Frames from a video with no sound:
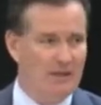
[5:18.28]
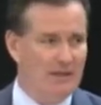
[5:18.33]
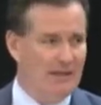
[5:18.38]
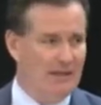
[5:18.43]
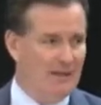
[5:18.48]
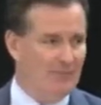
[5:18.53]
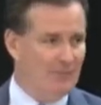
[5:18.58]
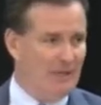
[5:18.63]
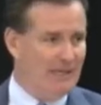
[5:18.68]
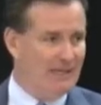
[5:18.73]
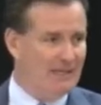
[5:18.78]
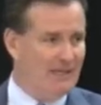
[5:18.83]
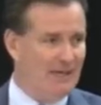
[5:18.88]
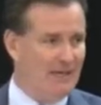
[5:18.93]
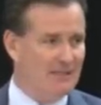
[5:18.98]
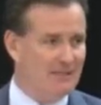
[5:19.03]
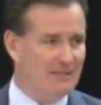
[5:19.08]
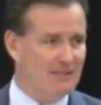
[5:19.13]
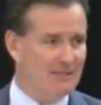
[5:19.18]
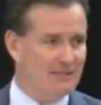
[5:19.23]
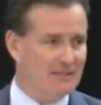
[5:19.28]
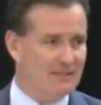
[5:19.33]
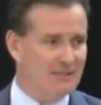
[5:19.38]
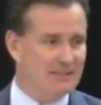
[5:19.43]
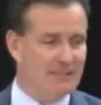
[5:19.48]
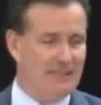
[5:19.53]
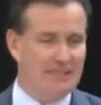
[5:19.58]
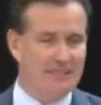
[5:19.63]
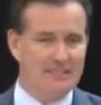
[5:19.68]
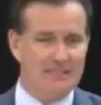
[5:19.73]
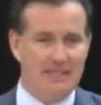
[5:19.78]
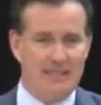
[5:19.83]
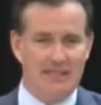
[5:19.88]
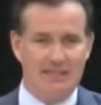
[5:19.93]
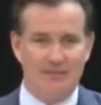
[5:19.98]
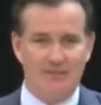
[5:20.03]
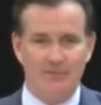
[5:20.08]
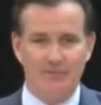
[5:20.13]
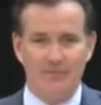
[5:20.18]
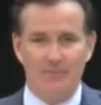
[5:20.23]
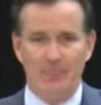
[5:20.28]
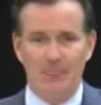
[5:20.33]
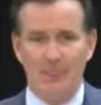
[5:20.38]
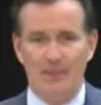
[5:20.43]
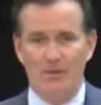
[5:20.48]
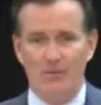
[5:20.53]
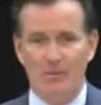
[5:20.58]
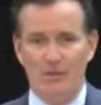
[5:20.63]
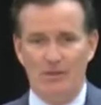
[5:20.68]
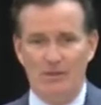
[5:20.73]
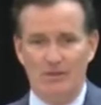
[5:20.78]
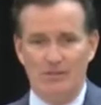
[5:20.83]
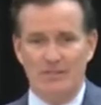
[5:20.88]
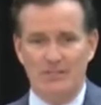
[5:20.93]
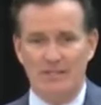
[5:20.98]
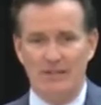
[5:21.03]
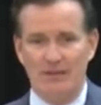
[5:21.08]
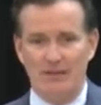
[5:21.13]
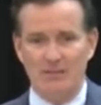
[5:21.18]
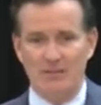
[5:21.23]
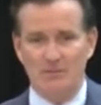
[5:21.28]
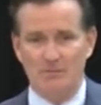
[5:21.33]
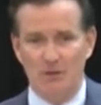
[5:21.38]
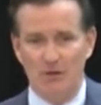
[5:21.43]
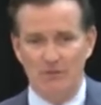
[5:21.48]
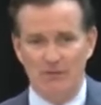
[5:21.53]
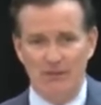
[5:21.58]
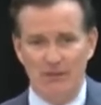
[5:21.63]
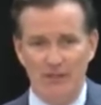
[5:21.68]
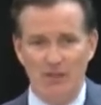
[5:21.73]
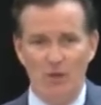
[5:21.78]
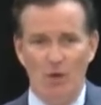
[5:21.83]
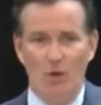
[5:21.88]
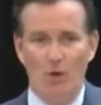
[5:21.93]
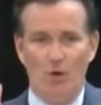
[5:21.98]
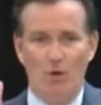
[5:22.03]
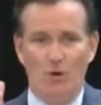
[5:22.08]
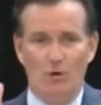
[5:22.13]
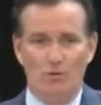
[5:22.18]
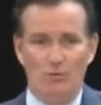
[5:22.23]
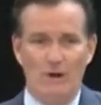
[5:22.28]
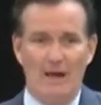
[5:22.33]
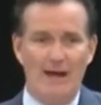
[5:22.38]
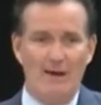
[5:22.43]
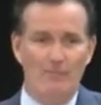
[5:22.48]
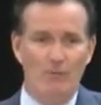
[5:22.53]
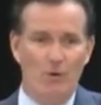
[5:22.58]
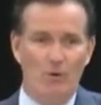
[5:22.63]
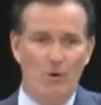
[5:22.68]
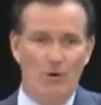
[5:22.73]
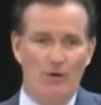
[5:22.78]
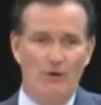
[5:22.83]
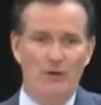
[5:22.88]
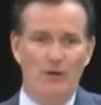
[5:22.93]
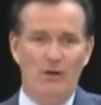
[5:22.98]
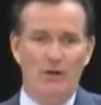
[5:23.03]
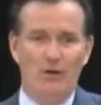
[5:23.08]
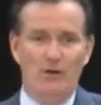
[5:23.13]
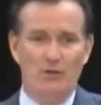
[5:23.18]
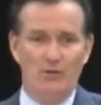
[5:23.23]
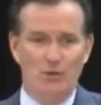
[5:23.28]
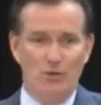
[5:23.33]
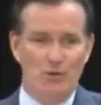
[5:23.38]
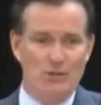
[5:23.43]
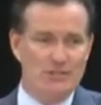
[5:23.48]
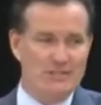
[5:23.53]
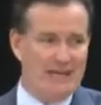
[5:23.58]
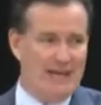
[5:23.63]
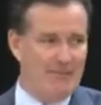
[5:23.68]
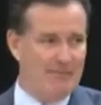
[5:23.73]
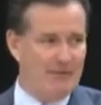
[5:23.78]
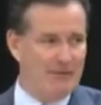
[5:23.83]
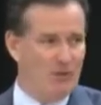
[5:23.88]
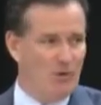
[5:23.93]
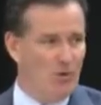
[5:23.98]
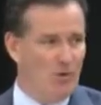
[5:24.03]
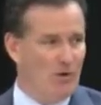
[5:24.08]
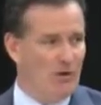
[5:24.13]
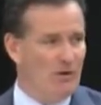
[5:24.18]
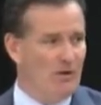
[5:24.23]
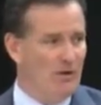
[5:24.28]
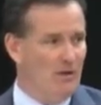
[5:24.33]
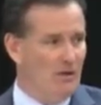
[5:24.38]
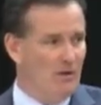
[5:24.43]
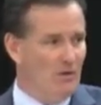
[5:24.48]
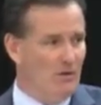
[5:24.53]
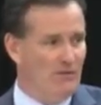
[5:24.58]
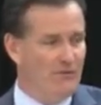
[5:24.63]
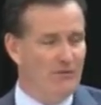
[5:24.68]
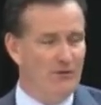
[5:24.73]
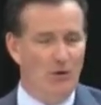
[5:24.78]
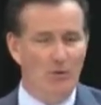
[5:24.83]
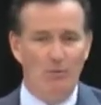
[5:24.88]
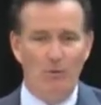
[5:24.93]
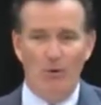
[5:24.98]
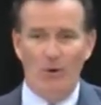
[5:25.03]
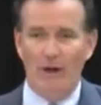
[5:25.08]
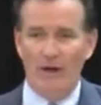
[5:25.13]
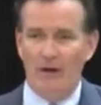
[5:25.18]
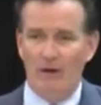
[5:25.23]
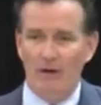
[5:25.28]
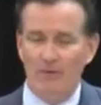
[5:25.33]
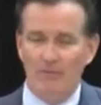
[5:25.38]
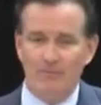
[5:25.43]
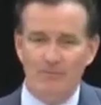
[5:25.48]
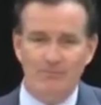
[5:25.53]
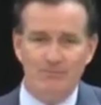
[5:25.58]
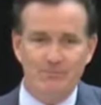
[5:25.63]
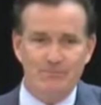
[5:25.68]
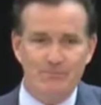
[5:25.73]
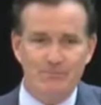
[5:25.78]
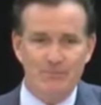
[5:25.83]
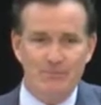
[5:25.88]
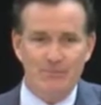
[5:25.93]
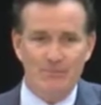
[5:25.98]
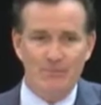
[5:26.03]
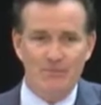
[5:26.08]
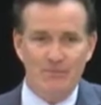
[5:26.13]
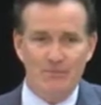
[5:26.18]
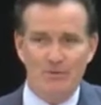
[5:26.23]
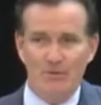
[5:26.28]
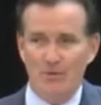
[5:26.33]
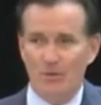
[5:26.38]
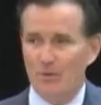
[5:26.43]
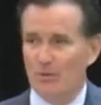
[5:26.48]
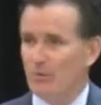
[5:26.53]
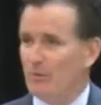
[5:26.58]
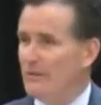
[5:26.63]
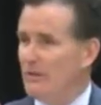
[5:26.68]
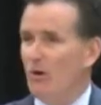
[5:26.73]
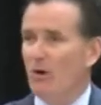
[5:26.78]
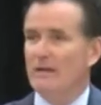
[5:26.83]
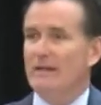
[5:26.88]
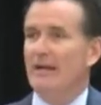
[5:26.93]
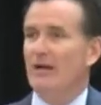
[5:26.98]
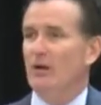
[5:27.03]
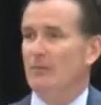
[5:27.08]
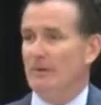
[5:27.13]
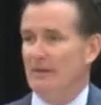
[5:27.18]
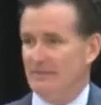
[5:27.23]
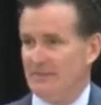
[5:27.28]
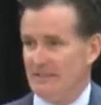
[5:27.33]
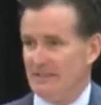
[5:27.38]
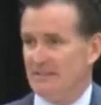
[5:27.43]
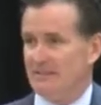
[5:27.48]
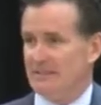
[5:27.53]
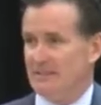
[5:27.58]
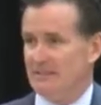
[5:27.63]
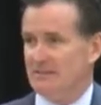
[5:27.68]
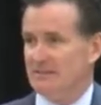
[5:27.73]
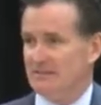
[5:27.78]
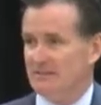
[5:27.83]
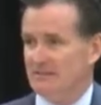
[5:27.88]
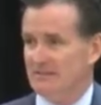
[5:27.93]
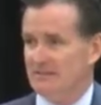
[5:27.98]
and my colleagues in the state senate, whether it's Terrence Murphy or Rob Ward or George Amador or Phil Boyle, we all care about these things.